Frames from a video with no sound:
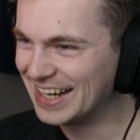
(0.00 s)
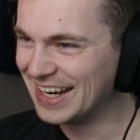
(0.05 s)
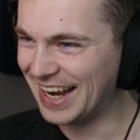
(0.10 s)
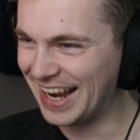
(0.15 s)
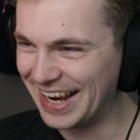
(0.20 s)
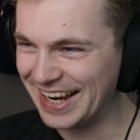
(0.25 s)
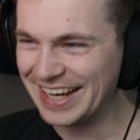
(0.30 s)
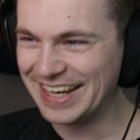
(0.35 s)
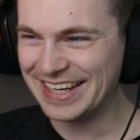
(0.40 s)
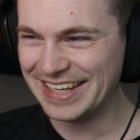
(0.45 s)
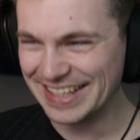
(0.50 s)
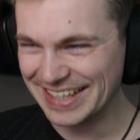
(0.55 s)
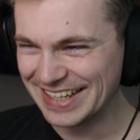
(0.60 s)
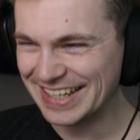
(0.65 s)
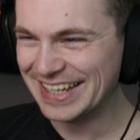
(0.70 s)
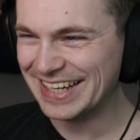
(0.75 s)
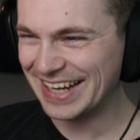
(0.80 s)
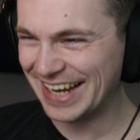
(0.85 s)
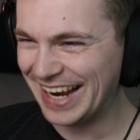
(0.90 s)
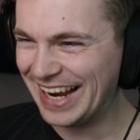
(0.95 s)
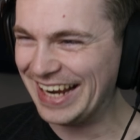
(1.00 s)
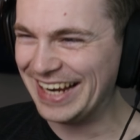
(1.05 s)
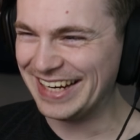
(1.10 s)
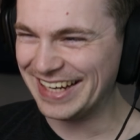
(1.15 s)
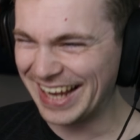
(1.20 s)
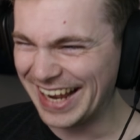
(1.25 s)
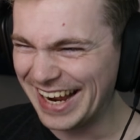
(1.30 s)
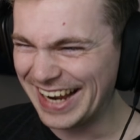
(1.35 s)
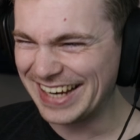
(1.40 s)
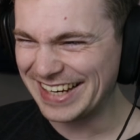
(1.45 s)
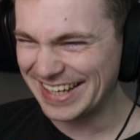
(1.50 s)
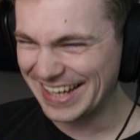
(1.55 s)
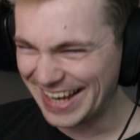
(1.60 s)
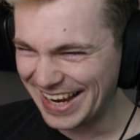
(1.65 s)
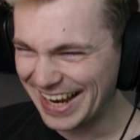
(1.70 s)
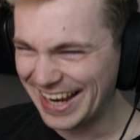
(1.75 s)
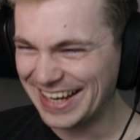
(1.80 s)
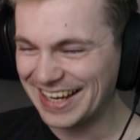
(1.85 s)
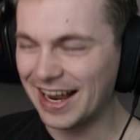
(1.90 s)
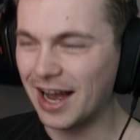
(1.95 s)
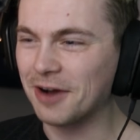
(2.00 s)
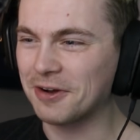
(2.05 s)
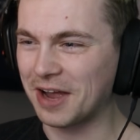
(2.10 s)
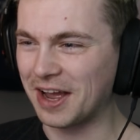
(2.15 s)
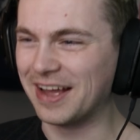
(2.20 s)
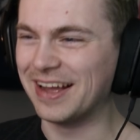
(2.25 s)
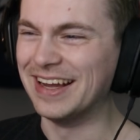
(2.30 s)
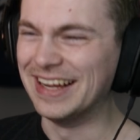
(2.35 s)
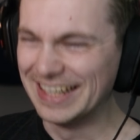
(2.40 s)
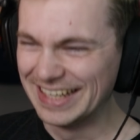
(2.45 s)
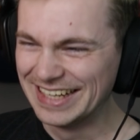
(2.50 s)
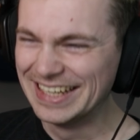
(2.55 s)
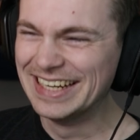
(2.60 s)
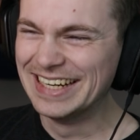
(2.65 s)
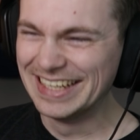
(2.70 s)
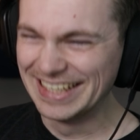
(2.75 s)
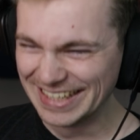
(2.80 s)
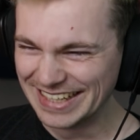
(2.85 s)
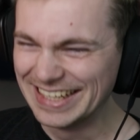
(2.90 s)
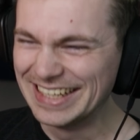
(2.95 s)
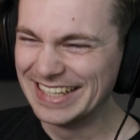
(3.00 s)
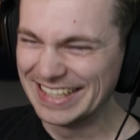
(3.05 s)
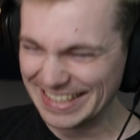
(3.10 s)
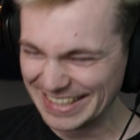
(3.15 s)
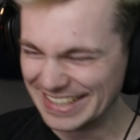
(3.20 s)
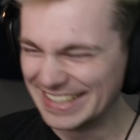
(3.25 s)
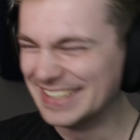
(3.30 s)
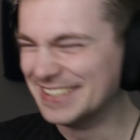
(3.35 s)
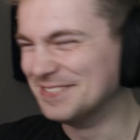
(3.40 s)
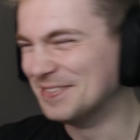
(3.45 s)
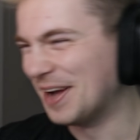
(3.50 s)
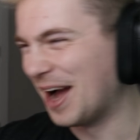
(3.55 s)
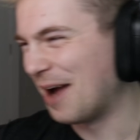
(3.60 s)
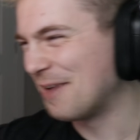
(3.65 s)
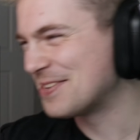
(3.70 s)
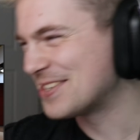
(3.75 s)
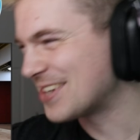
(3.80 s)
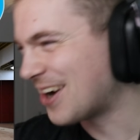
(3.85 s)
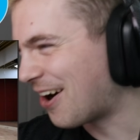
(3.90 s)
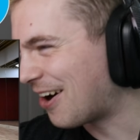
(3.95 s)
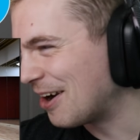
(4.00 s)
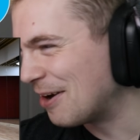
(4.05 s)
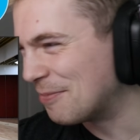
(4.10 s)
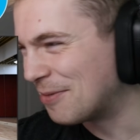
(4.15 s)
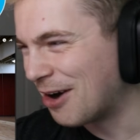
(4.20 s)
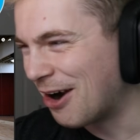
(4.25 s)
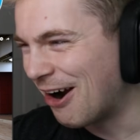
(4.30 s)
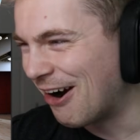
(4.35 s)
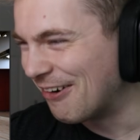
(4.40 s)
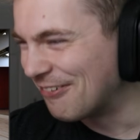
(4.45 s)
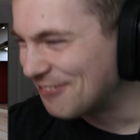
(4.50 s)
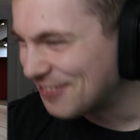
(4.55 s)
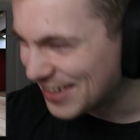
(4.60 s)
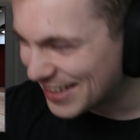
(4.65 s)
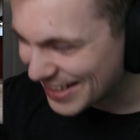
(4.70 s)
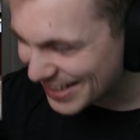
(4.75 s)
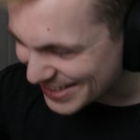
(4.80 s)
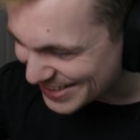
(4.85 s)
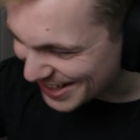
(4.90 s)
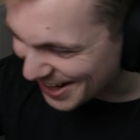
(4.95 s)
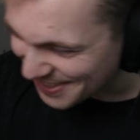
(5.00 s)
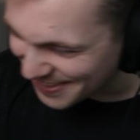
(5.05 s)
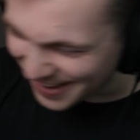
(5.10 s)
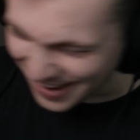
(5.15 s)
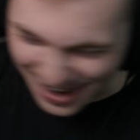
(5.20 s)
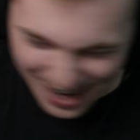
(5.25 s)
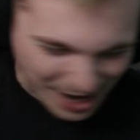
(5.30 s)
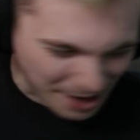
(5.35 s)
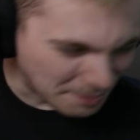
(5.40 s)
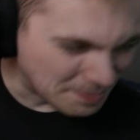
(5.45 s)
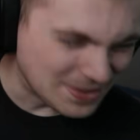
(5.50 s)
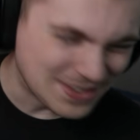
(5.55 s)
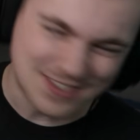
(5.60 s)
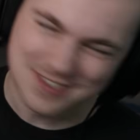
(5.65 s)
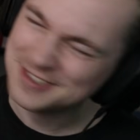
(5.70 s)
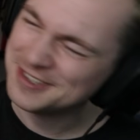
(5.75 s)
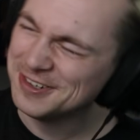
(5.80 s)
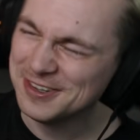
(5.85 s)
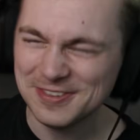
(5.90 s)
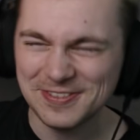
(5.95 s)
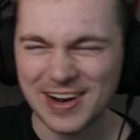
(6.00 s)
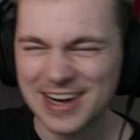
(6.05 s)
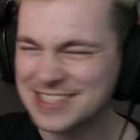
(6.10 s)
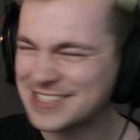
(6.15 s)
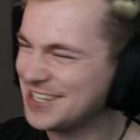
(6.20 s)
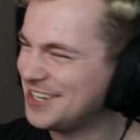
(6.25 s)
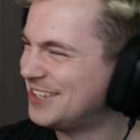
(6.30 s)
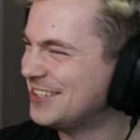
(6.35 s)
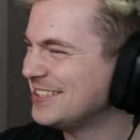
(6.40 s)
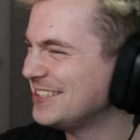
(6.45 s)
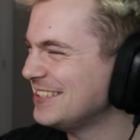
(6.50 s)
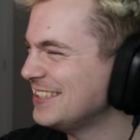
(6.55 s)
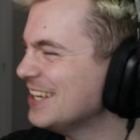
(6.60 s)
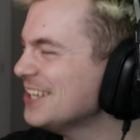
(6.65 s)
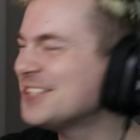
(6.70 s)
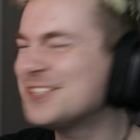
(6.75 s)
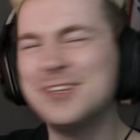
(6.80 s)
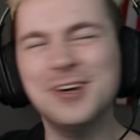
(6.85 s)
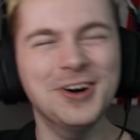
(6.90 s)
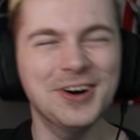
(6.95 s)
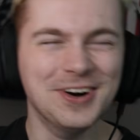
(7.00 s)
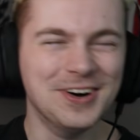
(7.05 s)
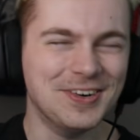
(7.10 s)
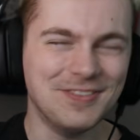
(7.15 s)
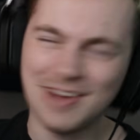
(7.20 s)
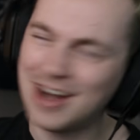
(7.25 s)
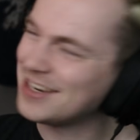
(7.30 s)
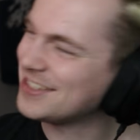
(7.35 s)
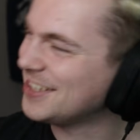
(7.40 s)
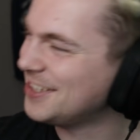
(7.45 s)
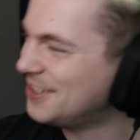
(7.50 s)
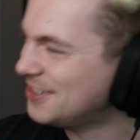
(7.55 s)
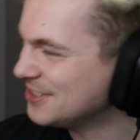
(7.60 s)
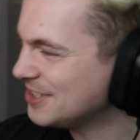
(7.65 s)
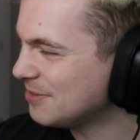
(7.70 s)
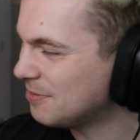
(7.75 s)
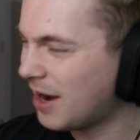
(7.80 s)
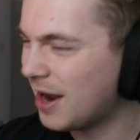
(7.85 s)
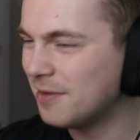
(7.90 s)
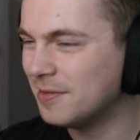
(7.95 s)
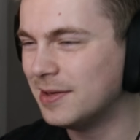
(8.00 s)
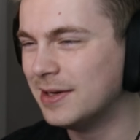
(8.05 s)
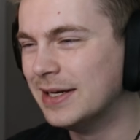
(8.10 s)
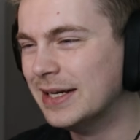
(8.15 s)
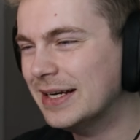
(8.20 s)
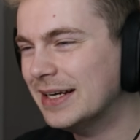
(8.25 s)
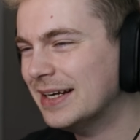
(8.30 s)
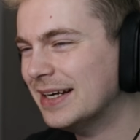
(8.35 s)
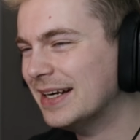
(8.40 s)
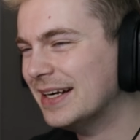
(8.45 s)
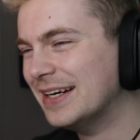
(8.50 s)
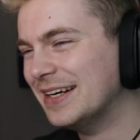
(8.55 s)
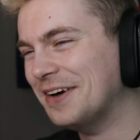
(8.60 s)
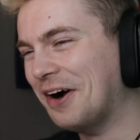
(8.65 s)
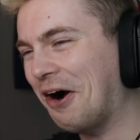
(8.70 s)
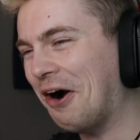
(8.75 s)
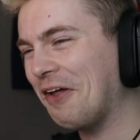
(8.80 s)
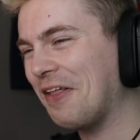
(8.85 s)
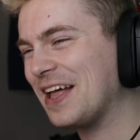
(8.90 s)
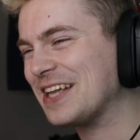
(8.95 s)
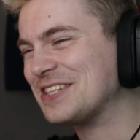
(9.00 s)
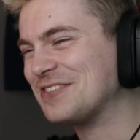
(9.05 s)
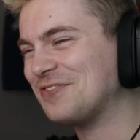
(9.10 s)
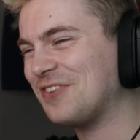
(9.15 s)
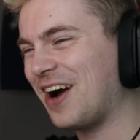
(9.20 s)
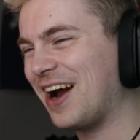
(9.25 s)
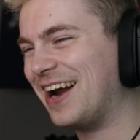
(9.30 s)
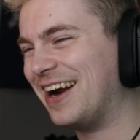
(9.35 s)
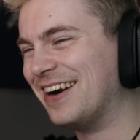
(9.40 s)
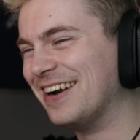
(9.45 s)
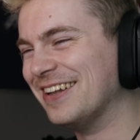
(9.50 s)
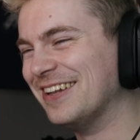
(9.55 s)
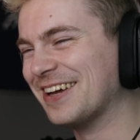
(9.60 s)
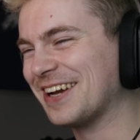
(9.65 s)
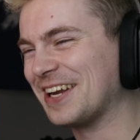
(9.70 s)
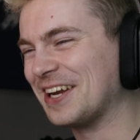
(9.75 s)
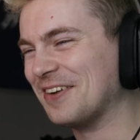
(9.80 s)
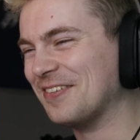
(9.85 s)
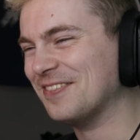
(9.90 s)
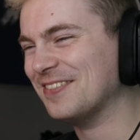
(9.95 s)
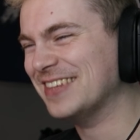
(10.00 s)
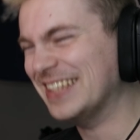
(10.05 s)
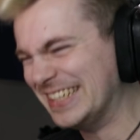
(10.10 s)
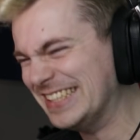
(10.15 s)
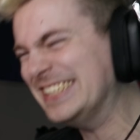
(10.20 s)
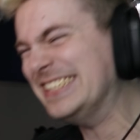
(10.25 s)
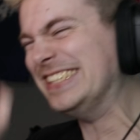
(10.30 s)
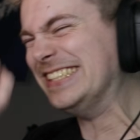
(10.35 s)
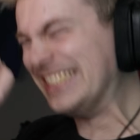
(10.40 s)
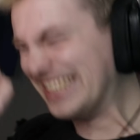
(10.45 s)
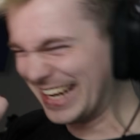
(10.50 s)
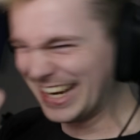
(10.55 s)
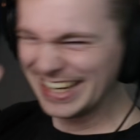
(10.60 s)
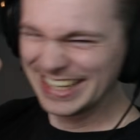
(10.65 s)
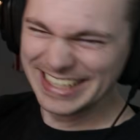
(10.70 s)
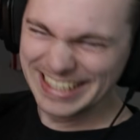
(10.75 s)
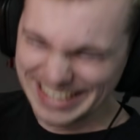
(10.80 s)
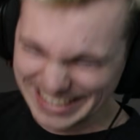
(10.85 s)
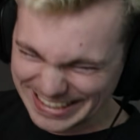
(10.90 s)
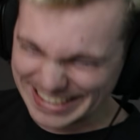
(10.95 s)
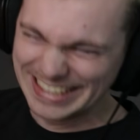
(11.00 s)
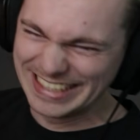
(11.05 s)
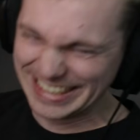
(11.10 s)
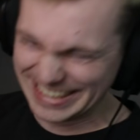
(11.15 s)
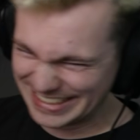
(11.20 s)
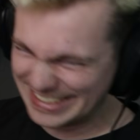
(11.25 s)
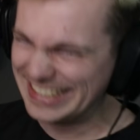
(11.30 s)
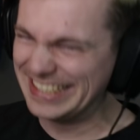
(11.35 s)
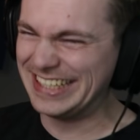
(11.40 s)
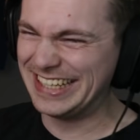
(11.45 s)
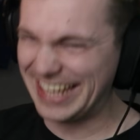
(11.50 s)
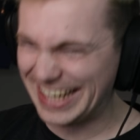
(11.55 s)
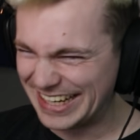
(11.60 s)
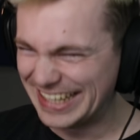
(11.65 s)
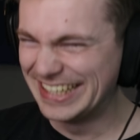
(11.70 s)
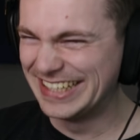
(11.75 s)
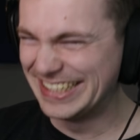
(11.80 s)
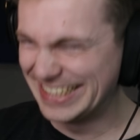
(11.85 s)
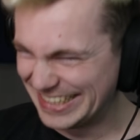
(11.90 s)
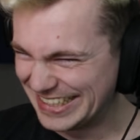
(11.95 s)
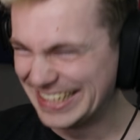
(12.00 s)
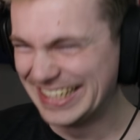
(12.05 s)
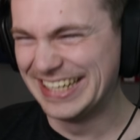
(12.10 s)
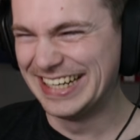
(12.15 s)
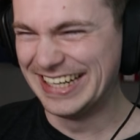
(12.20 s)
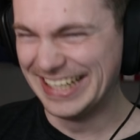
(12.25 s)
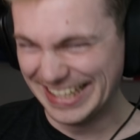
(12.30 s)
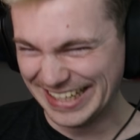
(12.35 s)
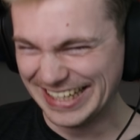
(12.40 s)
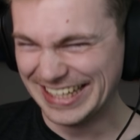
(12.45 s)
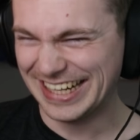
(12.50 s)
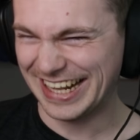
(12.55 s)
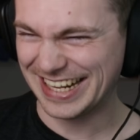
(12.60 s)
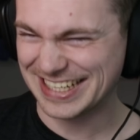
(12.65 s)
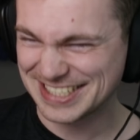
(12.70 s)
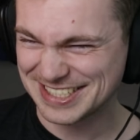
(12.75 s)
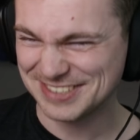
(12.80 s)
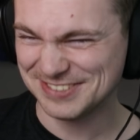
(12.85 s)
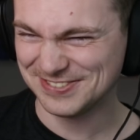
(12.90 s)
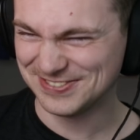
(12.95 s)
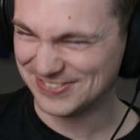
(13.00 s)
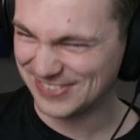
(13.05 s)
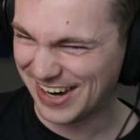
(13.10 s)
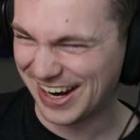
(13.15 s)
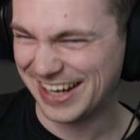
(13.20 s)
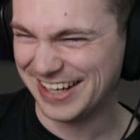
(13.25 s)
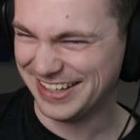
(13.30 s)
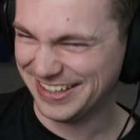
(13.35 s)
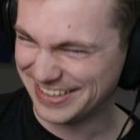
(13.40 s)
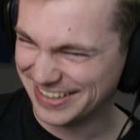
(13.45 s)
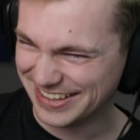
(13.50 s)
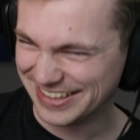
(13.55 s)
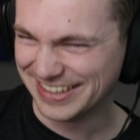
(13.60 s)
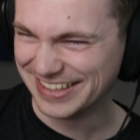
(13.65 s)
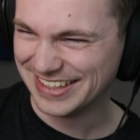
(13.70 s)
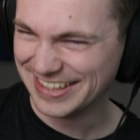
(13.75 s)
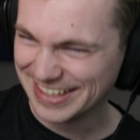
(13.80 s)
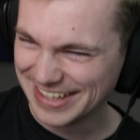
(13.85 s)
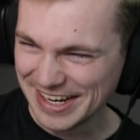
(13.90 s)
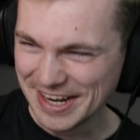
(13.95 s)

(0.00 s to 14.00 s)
Hey. Okay. I'm sorry, bro. Felix on the hop is too much energy. It's too much energy, baby. Oh, that's fire. Look at him. Yeah. That's fire.